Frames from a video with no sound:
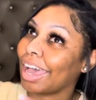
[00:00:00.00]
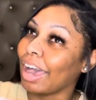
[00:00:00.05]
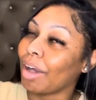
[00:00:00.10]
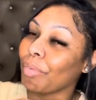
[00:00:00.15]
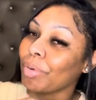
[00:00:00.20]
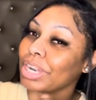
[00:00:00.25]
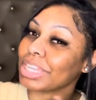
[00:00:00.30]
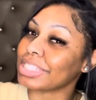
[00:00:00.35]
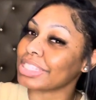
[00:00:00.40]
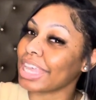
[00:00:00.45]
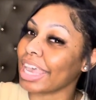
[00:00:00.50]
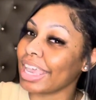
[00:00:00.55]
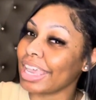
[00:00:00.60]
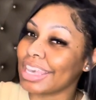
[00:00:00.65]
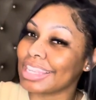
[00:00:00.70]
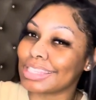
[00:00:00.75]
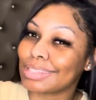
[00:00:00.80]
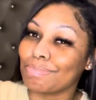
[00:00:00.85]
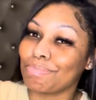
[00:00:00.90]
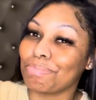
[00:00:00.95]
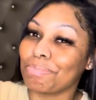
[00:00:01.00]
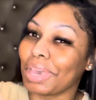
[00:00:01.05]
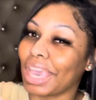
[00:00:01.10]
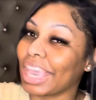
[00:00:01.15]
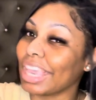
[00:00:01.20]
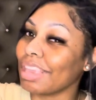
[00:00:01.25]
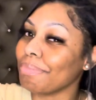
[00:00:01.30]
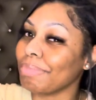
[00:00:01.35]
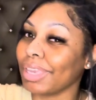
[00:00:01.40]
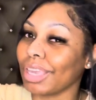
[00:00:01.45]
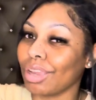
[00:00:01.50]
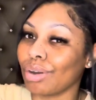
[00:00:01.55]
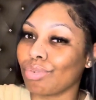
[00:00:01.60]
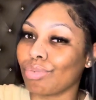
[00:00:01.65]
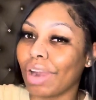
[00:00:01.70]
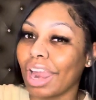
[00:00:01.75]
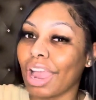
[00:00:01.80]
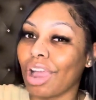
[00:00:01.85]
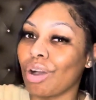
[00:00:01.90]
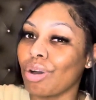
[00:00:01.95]
I want to say it's maybe
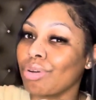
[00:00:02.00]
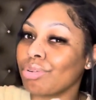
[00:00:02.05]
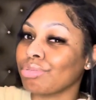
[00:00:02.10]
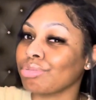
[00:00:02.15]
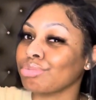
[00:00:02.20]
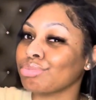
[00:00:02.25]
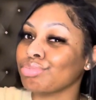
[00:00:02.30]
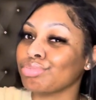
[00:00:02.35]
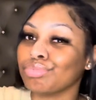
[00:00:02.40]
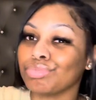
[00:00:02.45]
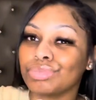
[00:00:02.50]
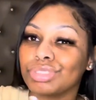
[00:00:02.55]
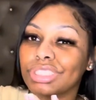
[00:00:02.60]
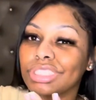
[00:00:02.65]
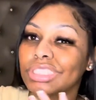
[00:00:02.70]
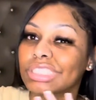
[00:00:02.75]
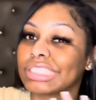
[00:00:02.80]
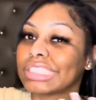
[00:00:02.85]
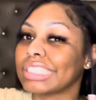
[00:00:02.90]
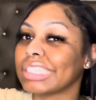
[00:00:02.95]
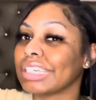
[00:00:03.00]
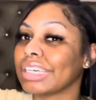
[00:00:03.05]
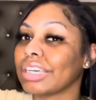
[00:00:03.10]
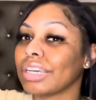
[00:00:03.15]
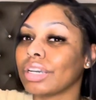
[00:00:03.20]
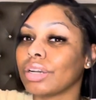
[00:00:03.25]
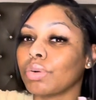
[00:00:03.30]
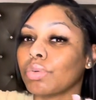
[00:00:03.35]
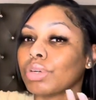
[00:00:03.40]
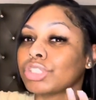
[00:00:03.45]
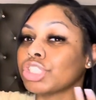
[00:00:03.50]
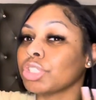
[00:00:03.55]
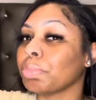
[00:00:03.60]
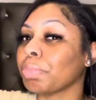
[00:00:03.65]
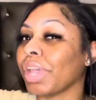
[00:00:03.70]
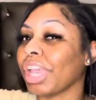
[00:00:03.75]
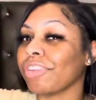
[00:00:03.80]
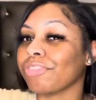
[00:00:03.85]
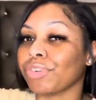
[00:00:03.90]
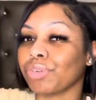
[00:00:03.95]
around what you
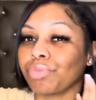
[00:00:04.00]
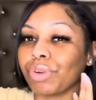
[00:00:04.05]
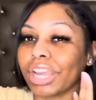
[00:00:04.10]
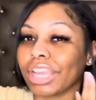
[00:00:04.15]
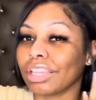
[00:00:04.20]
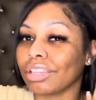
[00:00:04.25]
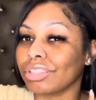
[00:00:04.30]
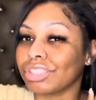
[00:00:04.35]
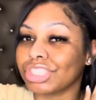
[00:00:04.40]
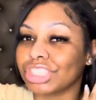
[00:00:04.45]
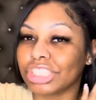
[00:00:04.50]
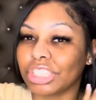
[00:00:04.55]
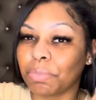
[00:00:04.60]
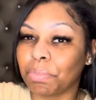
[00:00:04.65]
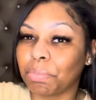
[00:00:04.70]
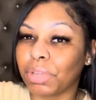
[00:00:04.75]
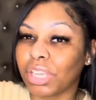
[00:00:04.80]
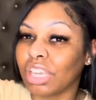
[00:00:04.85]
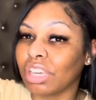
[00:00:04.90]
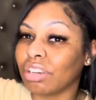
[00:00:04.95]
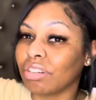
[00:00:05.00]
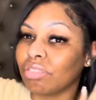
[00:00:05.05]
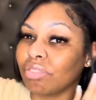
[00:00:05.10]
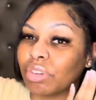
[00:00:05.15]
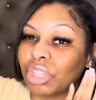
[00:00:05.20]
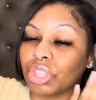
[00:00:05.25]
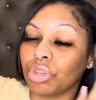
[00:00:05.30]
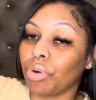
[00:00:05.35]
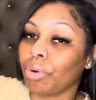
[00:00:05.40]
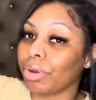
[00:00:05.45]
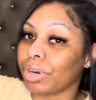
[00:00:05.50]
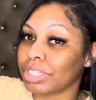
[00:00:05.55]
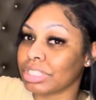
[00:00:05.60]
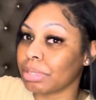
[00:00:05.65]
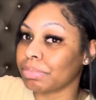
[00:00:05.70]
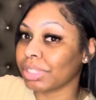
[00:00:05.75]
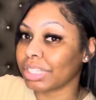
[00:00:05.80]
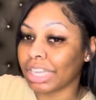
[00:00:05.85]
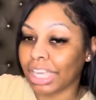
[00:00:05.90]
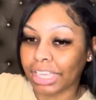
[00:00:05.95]
pay for regular shipping when you order
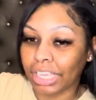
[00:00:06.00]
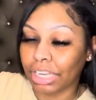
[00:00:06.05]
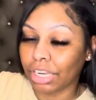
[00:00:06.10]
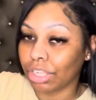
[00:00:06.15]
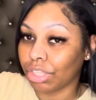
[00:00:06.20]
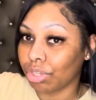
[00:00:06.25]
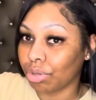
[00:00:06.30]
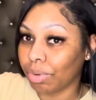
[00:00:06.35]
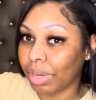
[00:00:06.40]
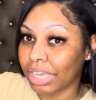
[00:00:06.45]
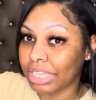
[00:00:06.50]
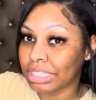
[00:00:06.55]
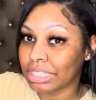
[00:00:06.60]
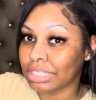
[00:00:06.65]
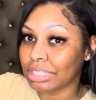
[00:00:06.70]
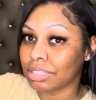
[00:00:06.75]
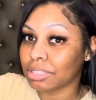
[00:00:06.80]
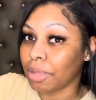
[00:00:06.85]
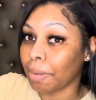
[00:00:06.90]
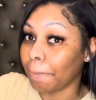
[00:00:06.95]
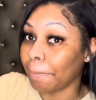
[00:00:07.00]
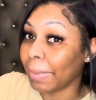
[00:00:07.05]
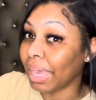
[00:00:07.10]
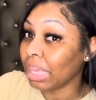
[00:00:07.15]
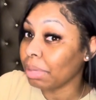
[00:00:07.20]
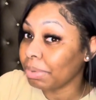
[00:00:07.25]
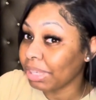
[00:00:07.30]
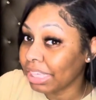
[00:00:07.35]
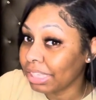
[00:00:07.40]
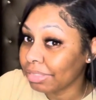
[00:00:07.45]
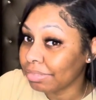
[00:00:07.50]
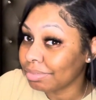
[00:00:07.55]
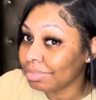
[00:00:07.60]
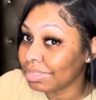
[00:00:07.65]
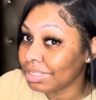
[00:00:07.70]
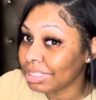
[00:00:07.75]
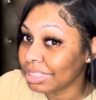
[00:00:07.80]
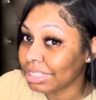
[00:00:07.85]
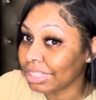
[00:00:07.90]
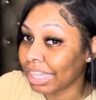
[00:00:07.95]
something like in the U.S. Maybe
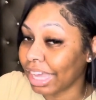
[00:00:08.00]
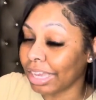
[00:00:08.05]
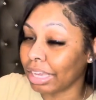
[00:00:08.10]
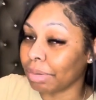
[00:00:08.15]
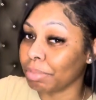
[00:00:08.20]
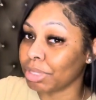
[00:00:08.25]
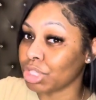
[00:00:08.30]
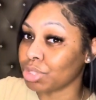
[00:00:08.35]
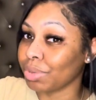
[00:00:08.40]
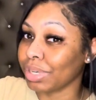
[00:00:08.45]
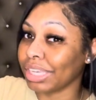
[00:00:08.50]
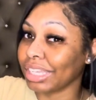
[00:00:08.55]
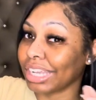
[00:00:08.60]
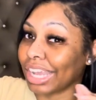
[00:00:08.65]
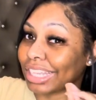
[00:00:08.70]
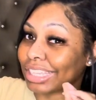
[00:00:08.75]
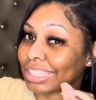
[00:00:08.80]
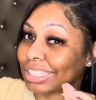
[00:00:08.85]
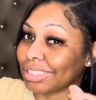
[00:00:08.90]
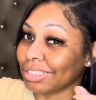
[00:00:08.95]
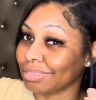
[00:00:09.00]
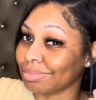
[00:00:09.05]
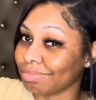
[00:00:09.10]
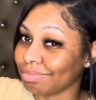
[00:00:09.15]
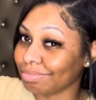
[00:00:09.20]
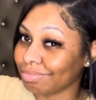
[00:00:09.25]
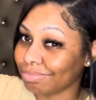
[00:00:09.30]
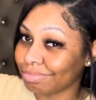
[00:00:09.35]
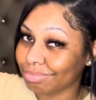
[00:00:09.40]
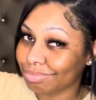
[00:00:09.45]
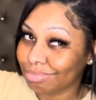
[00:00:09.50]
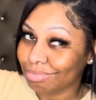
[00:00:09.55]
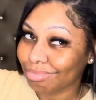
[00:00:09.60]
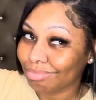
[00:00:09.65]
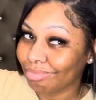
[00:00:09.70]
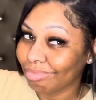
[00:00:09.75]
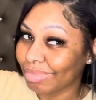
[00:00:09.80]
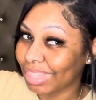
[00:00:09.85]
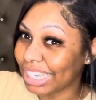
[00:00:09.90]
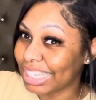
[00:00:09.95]
like between like the
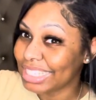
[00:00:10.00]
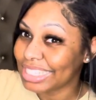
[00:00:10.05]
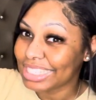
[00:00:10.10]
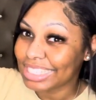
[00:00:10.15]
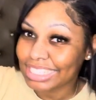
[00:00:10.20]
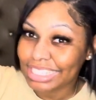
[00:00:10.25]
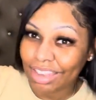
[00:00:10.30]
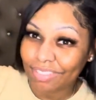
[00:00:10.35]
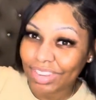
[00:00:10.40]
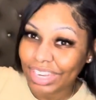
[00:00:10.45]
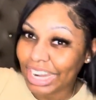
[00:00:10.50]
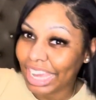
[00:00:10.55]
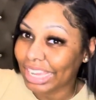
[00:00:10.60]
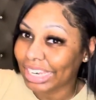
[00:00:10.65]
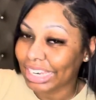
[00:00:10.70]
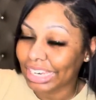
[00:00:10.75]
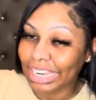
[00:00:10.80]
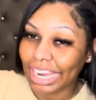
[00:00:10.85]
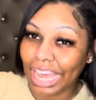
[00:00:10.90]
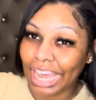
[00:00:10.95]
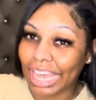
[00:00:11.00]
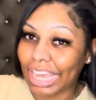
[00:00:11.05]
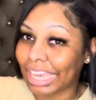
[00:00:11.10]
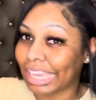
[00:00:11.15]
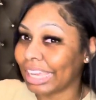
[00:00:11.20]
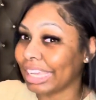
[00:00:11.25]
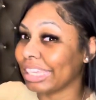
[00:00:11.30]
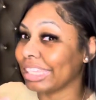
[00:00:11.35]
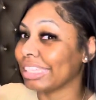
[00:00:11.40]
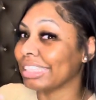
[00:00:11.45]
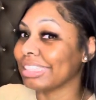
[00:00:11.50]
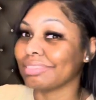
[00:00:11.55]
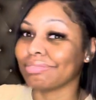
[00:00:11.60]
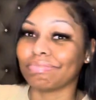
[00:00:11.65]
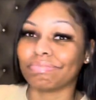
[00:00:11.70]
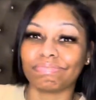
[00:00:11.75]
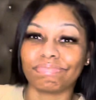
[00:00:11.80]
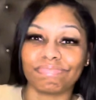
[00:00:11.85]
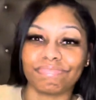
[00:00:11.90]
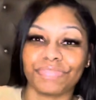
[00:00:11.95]

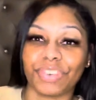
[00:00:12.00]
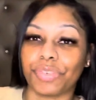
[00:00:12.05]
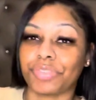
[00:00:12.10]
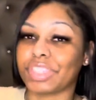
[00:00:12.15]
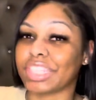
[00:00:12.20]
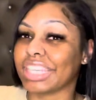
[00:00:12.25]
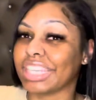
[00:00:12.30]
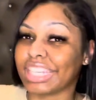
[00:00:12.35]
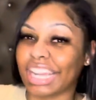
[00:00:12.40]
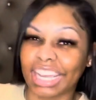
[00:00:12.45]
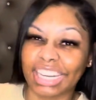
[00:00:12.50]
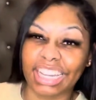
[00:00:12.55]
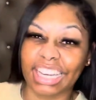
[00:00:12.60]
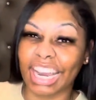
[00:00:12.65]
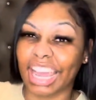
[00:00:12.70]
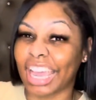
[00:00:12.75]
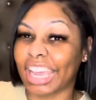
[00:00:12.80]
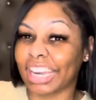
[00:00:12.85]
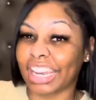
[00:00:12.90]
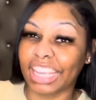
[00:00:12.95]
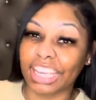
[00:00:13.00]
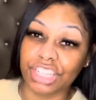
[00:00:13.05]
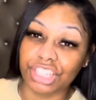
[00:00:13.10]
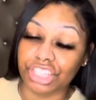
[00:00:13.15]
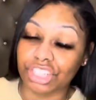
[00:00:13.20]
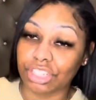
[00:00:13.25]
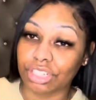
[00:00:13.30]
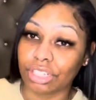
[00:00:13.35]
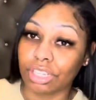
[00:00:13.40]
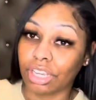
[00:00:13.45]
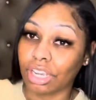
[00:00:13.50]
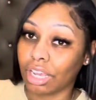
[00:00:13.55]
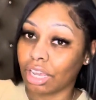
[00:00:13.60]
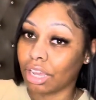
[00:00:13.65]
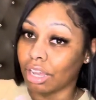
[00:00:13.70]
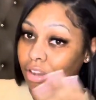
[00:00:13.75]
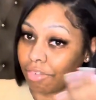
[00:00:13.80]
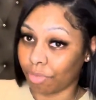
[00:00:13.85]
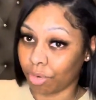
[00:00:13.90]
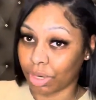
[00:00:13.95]
$7.99, $15.99-ish
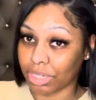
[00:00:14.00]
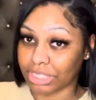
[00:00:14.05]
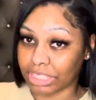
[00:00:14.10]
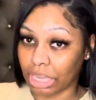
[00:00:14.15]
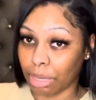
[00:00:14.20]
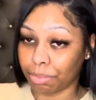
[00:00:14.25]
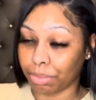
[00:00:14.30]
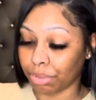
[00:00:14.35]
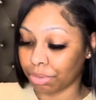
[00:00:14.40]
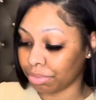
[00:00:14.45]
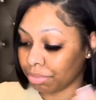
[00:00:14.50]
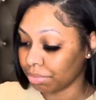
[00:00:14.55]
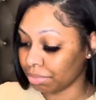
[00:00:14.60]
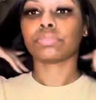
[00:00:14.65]
for a sample.